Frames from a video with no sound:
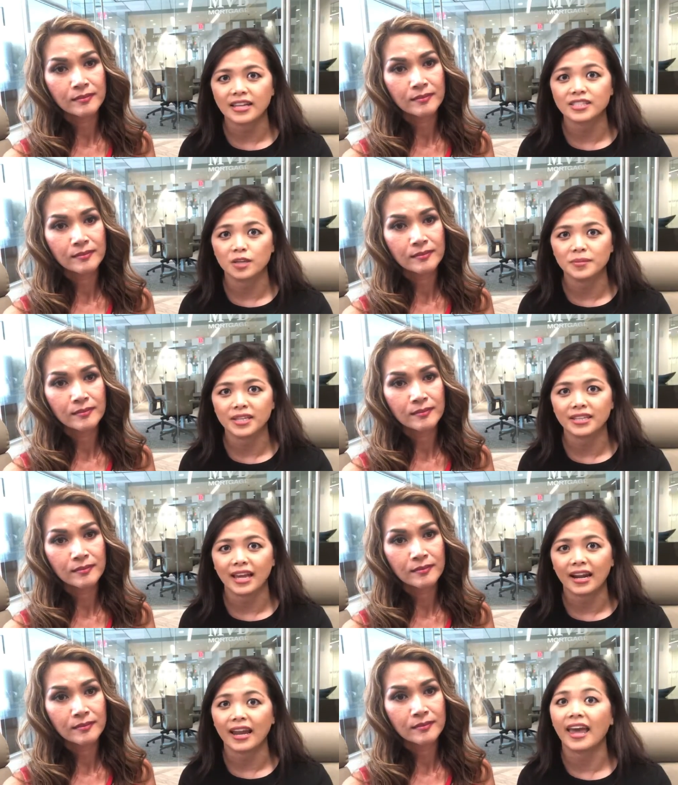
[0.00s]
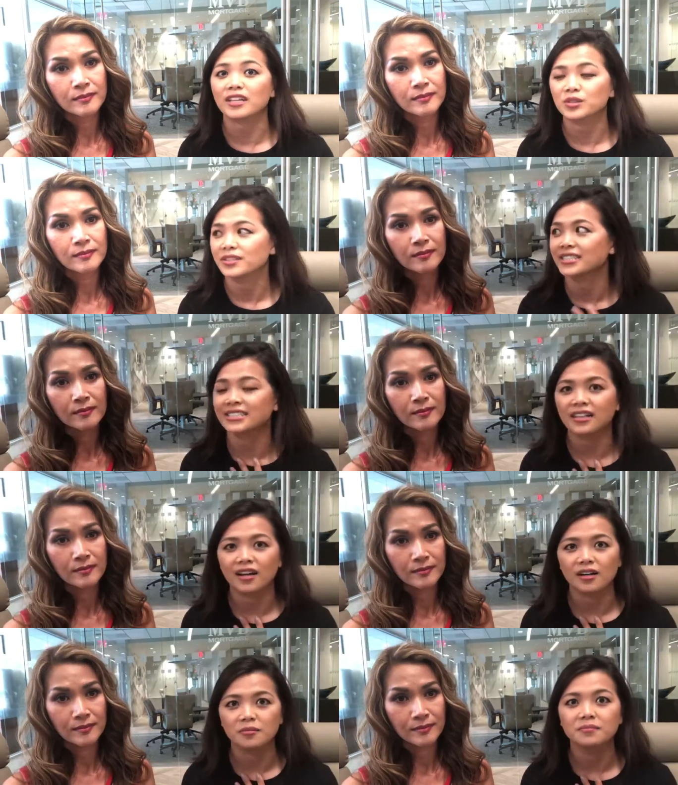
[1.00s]
Speaker 1: that's something that I actually
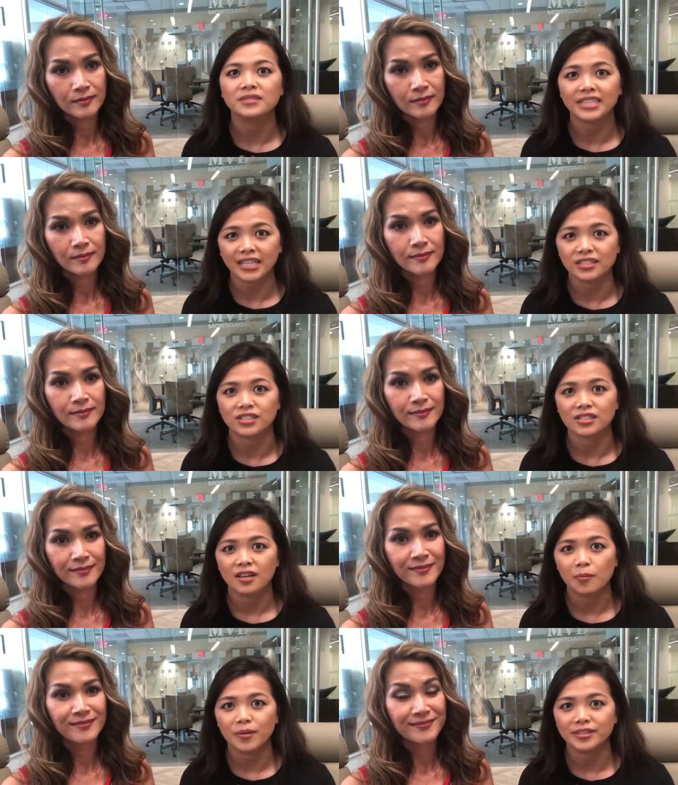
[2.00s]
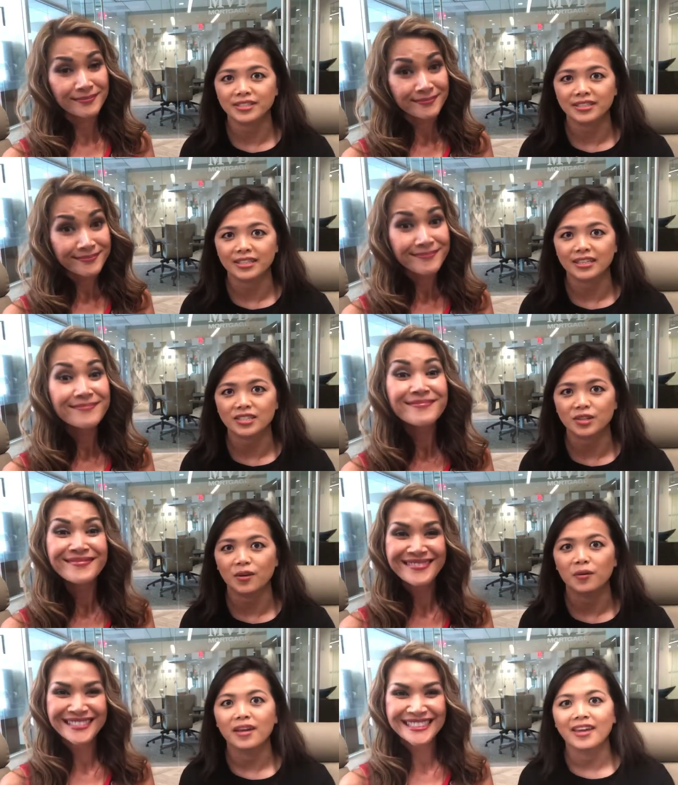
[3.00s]
um, teach personally.
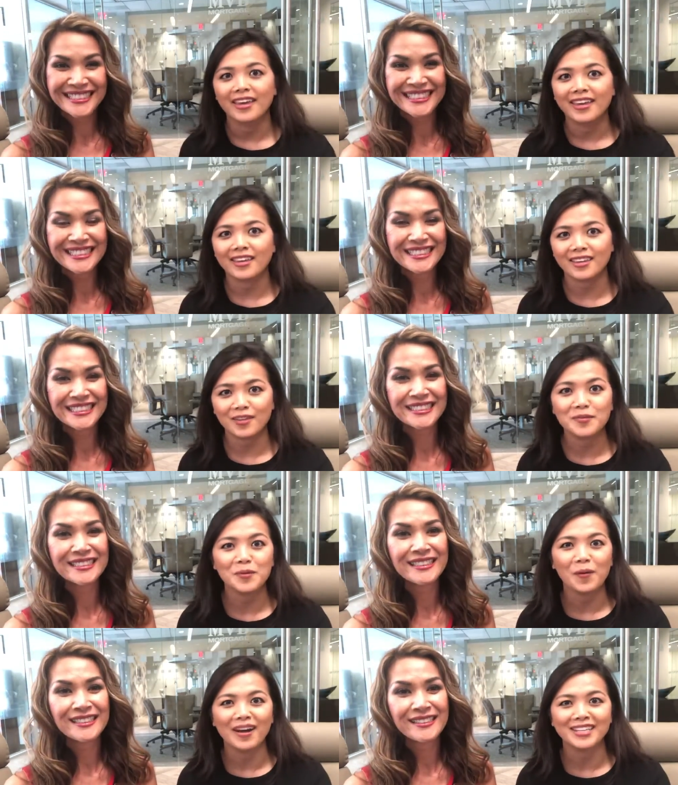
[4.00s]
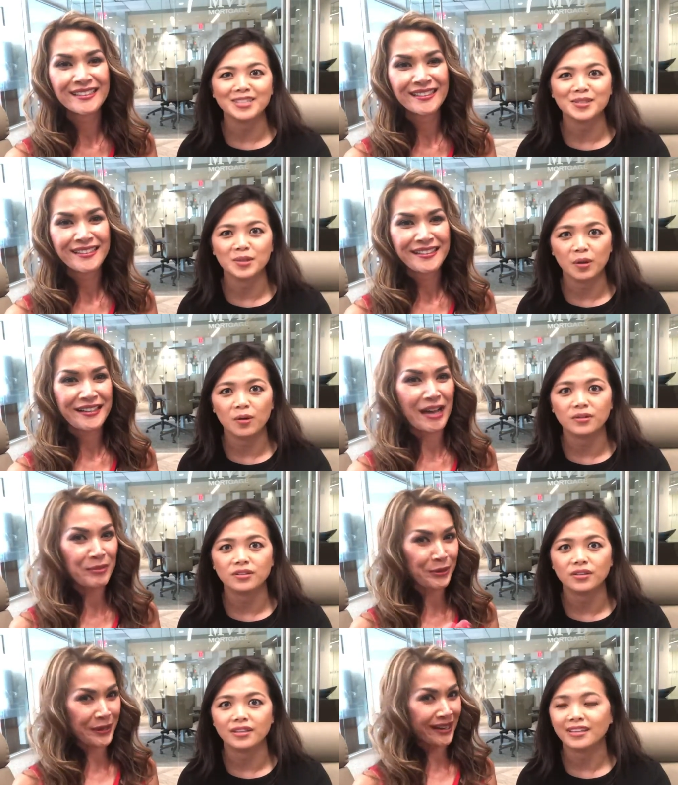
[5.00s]
So if you wanted wanting to know, come you,
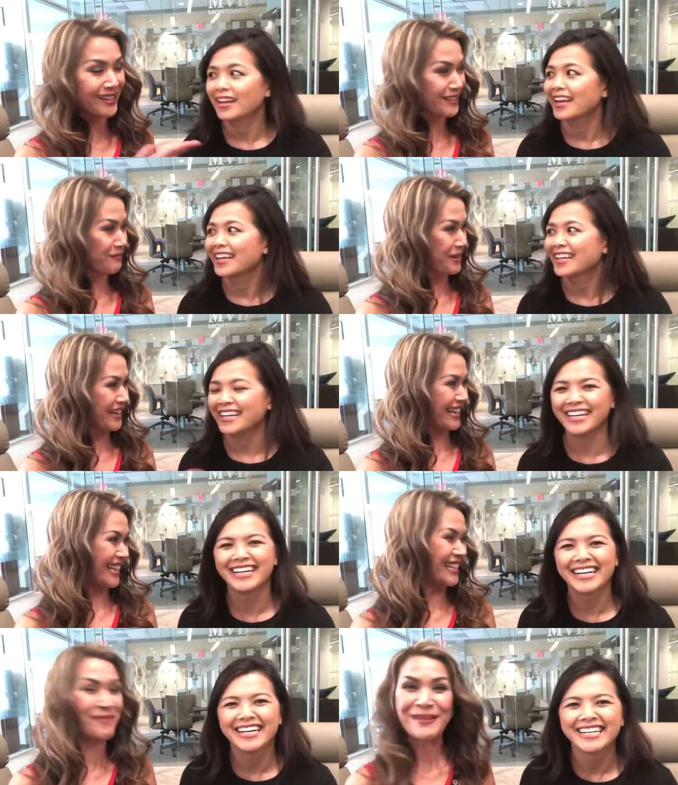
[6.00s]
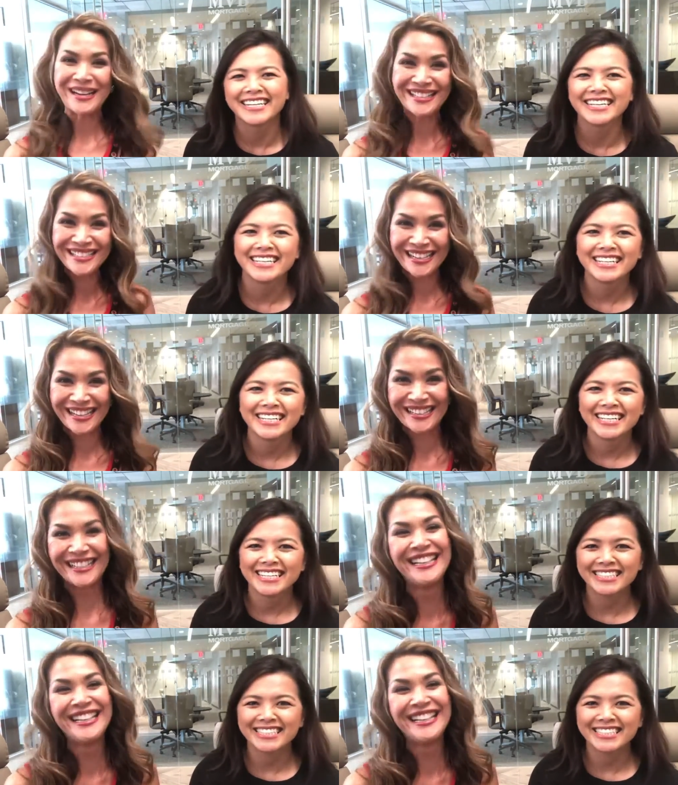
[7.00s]
to the
Speaker 2: concert, meet me in person.